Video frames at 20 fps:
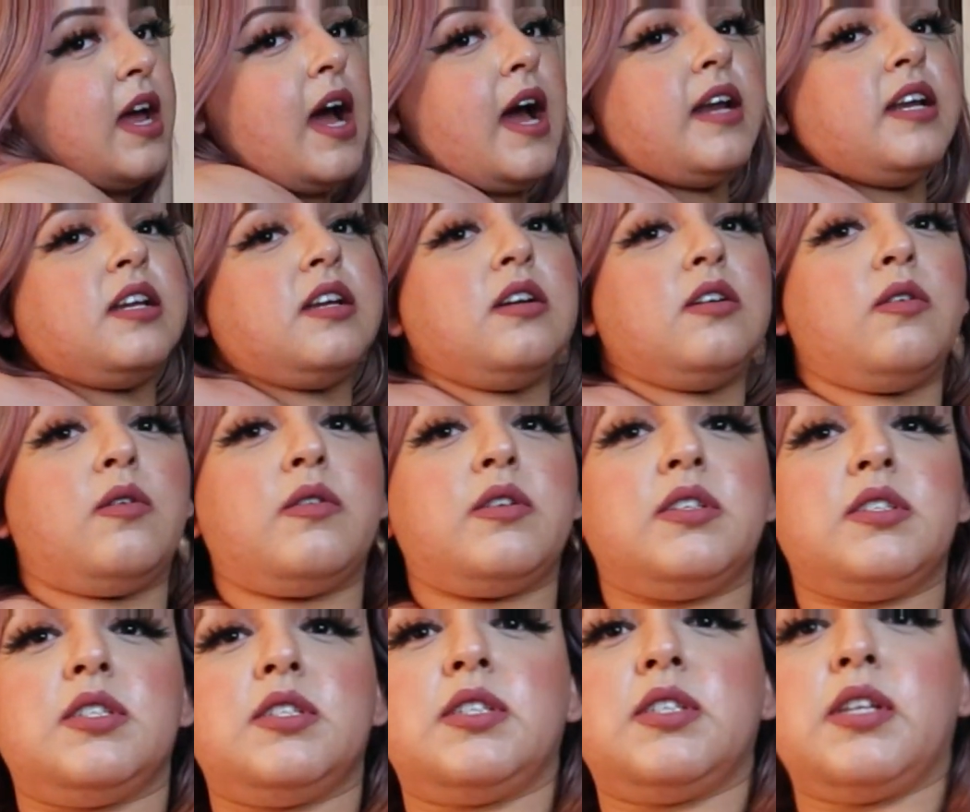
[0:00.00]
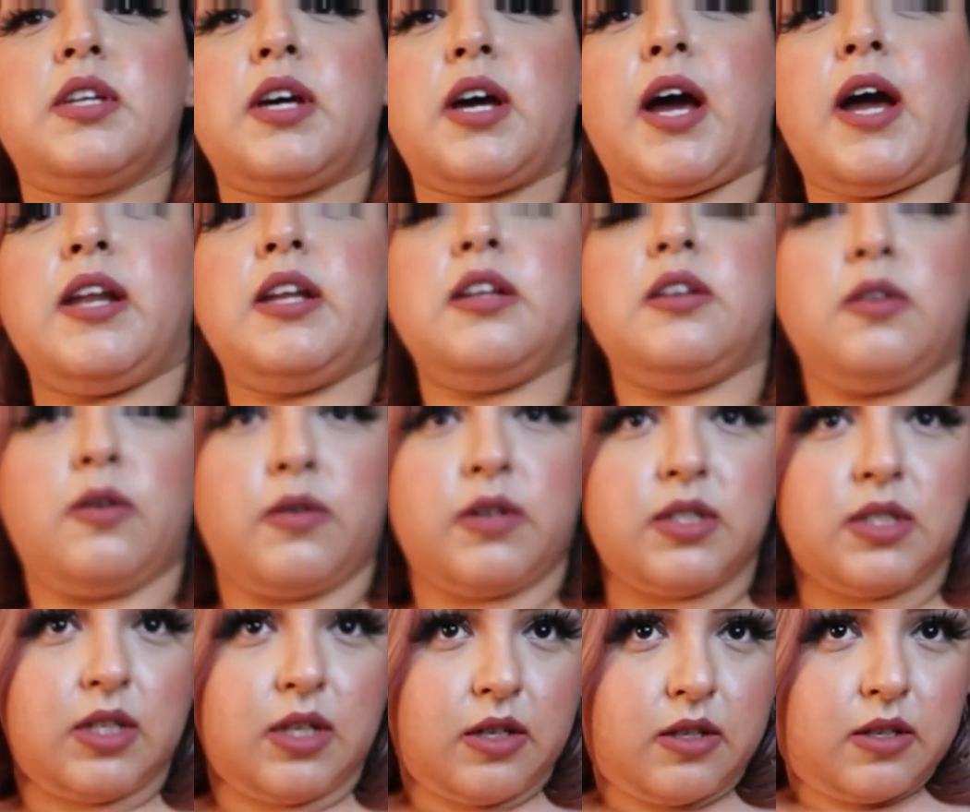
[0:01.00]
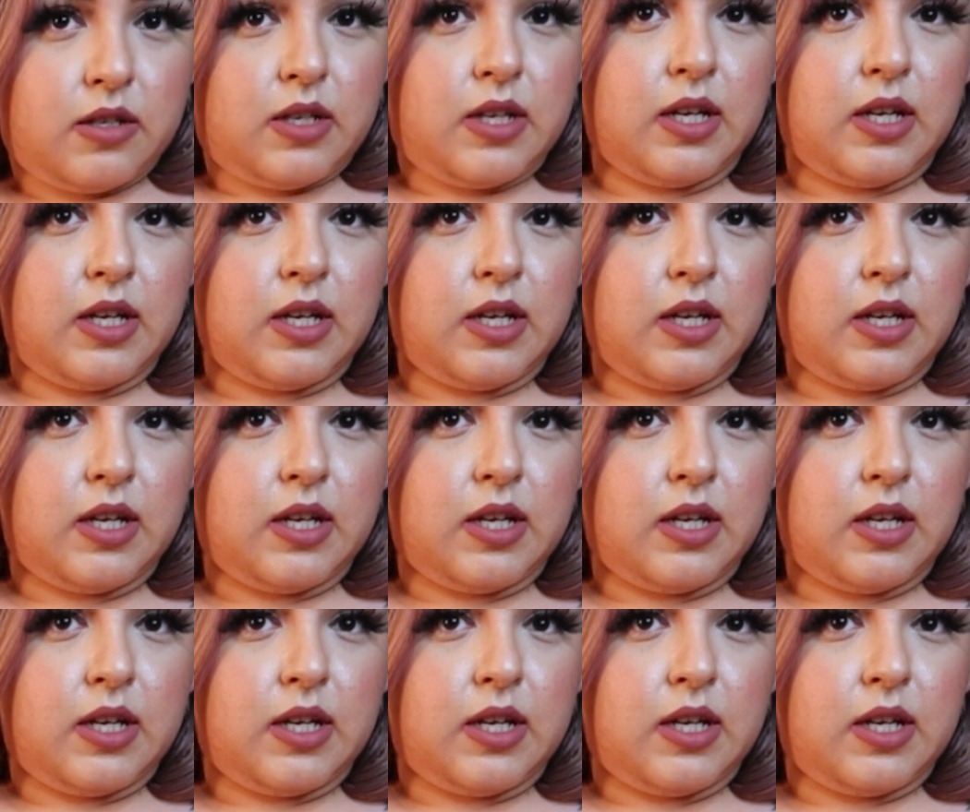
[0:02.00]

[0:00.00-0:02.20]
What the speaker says: I didn't notice the other